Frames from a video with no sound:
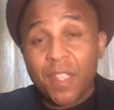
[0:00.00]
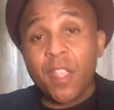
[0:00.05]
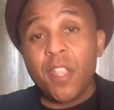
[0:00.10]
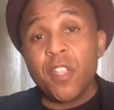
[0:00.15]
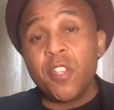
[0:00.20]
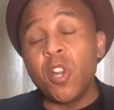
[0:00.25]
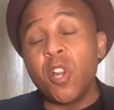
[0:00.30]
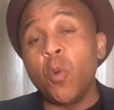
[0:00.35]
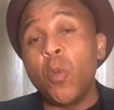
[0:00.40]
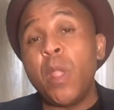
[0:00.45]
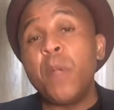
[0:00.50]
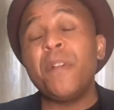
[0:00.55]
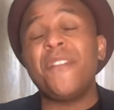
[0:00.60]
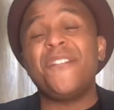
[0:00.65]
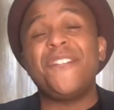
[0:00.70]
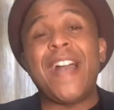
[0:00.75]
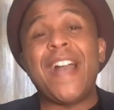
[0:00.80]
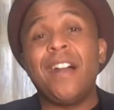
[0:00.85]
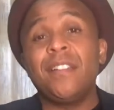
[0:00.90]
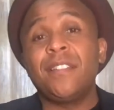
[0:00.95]
you know, we were
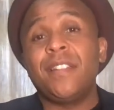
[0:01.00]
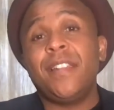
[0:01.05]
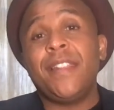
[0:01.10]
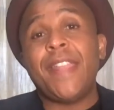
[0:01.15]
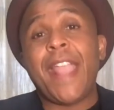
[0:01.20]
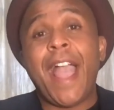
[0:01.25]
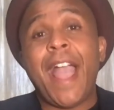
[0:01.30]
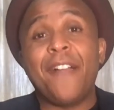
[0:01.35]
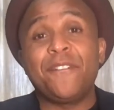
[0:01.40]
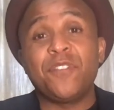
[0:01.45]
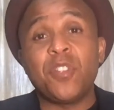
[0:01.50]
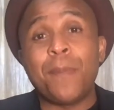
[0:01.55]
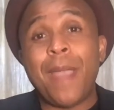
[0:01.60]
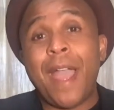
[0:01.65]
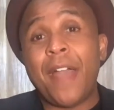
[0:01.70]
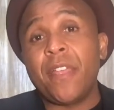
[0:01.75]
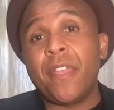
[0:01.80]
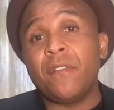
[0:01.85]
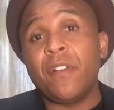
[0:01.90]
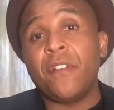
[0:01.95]
founded in the
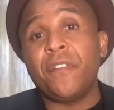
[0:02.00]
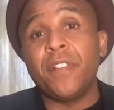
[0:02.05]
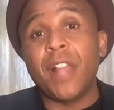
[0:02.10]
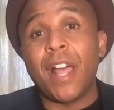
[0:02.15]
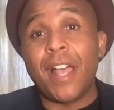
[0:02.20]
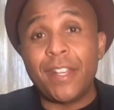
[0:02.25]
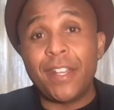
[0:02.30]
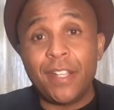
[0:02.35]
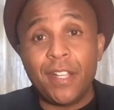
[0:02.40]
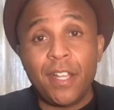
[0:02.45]
aftermath of a flood.